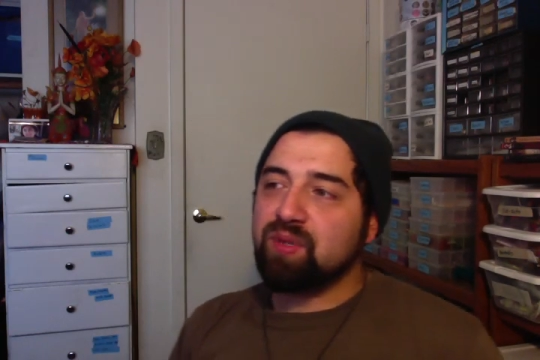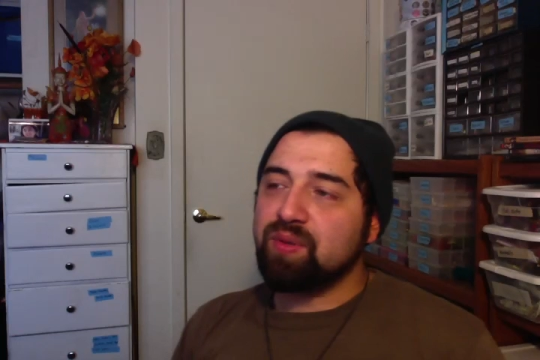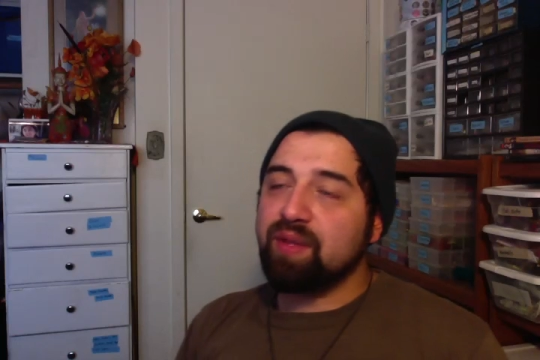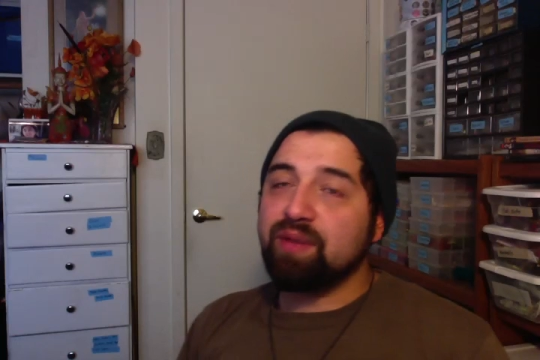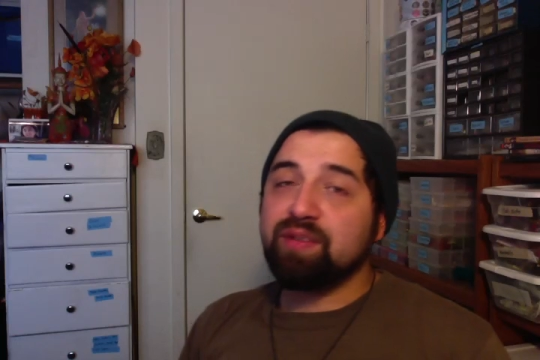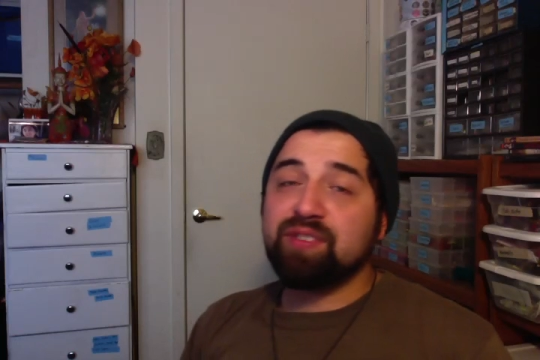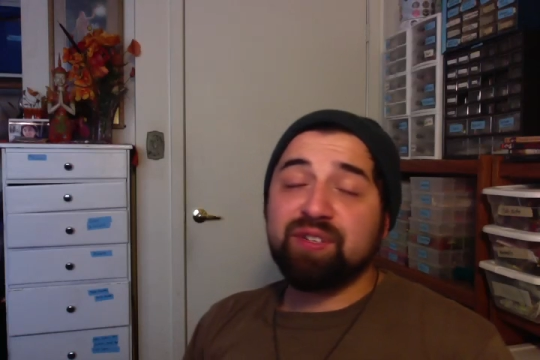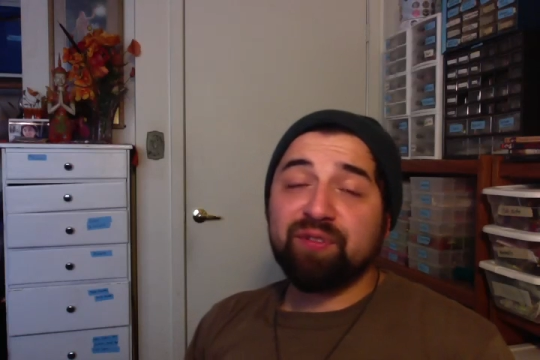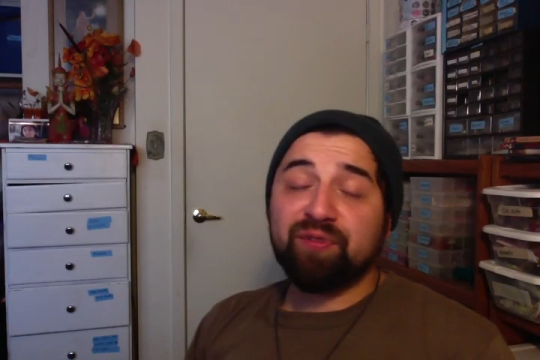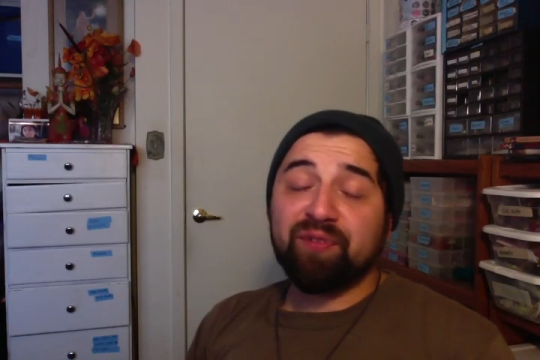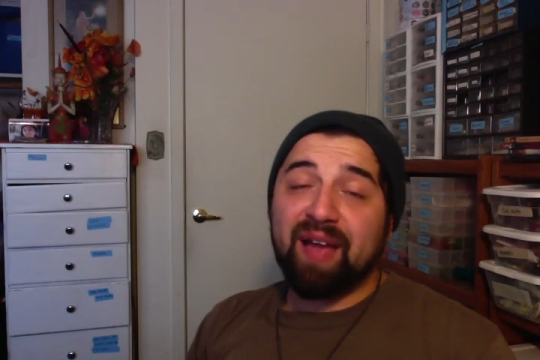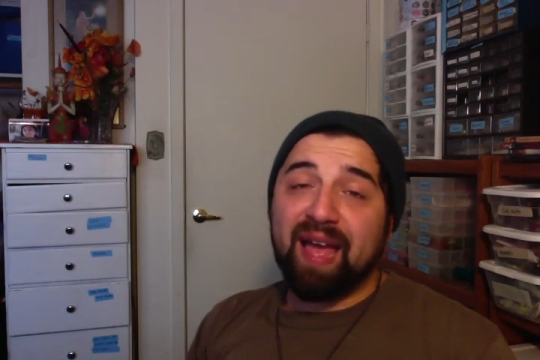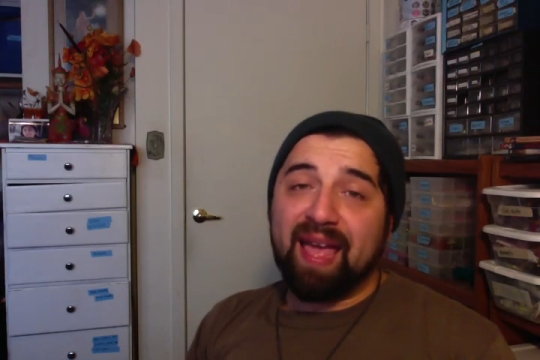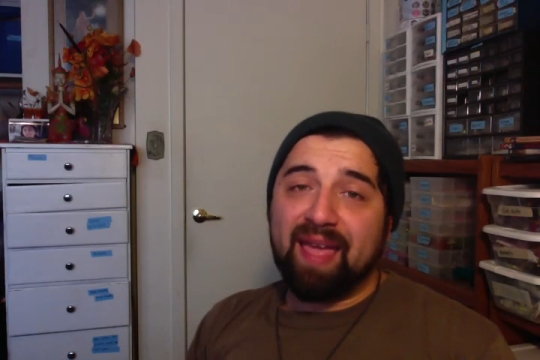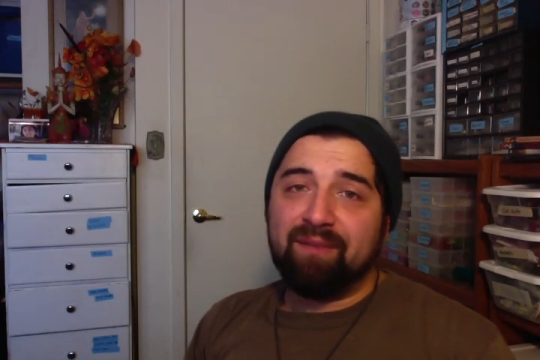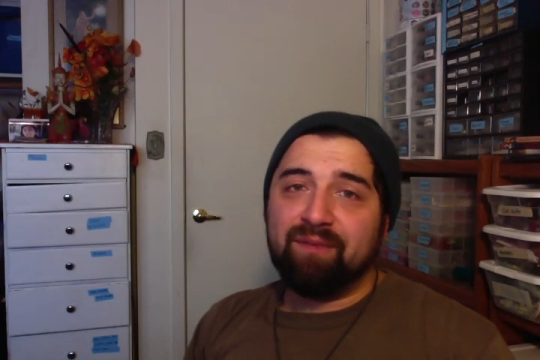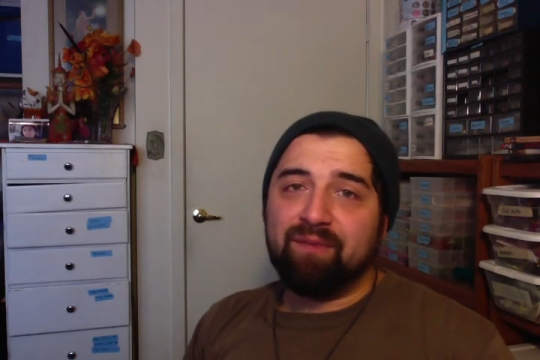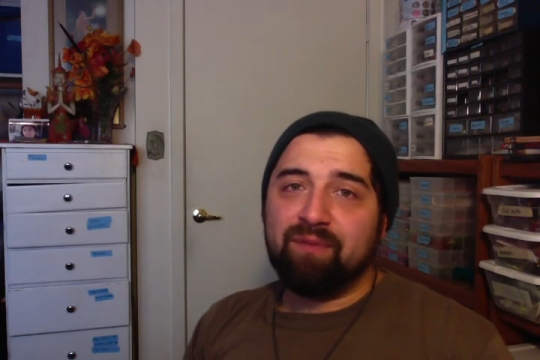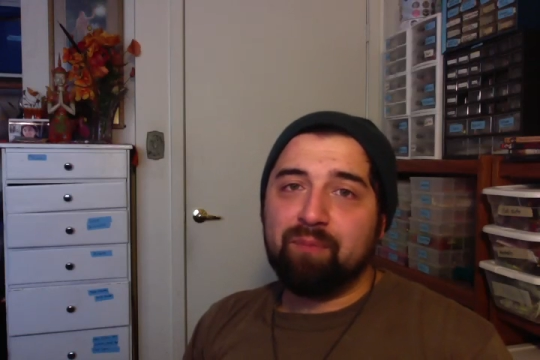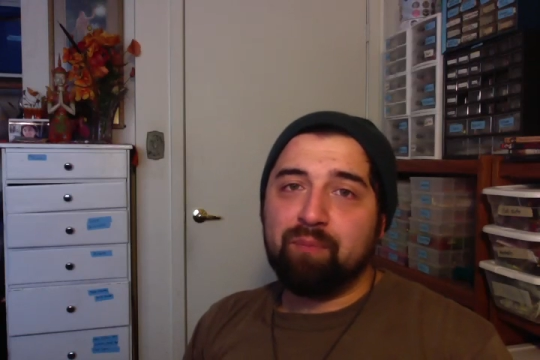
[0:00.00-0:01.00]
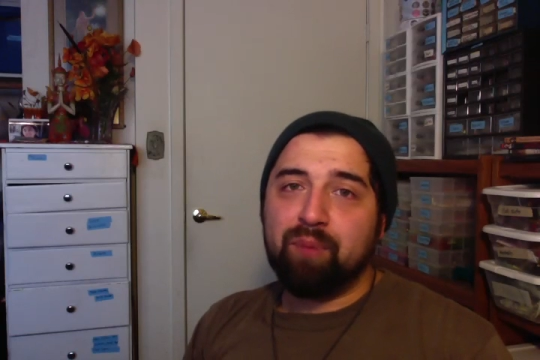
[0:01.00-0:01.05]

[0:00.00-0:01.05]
there's your 5.